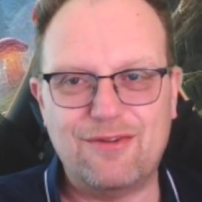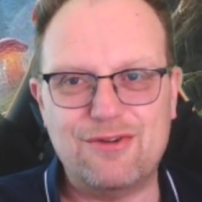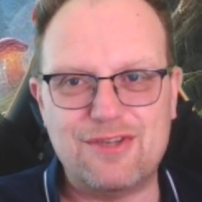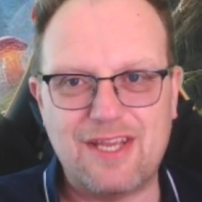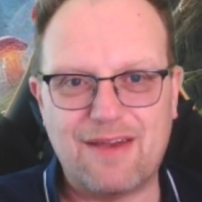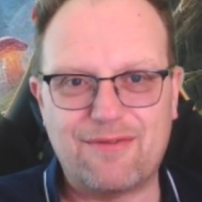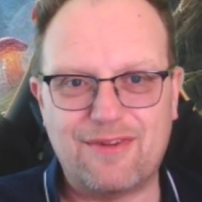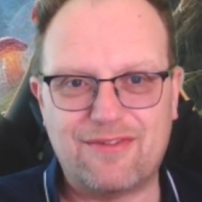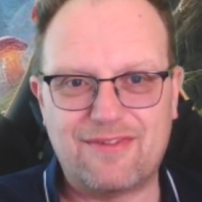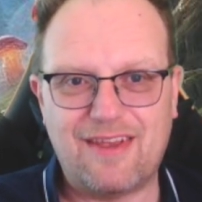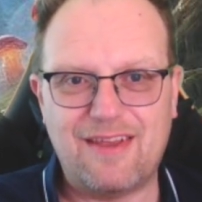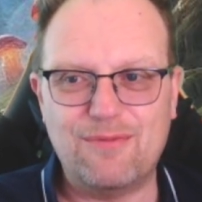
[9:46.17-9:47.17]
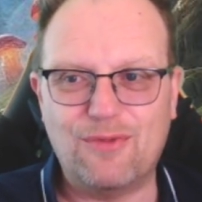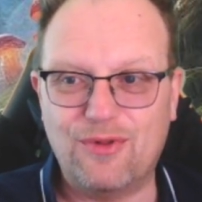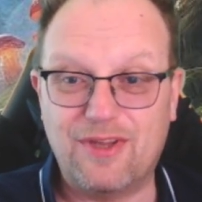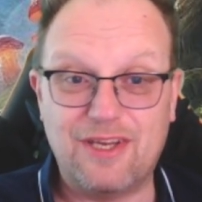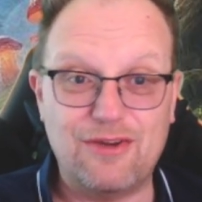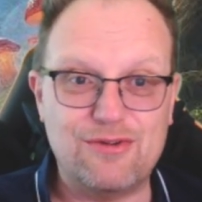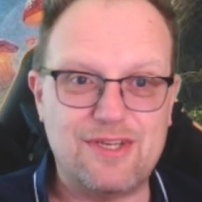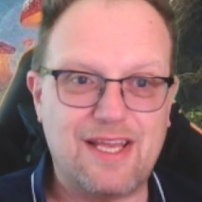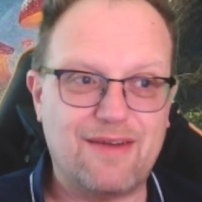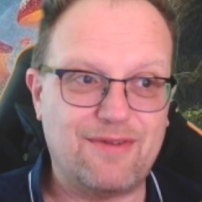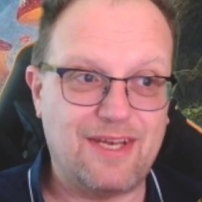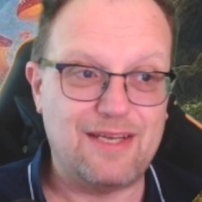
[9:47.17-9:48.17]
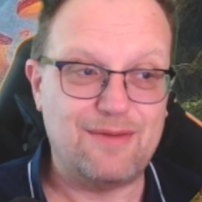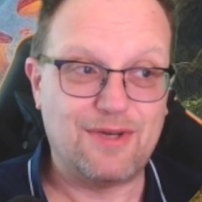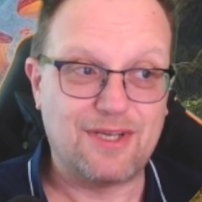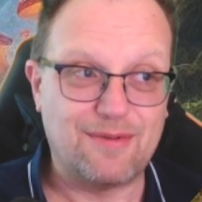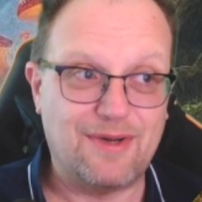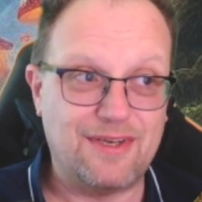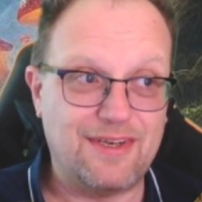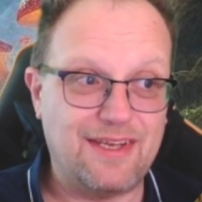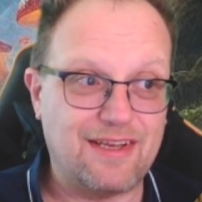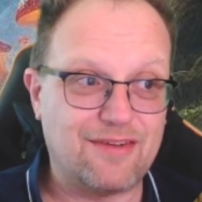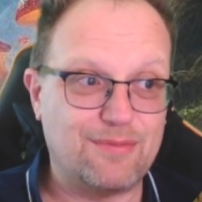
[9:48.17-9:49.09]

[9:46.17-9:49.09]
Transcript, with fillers: usually have this 10 more than I usually have in any of my Commander decks,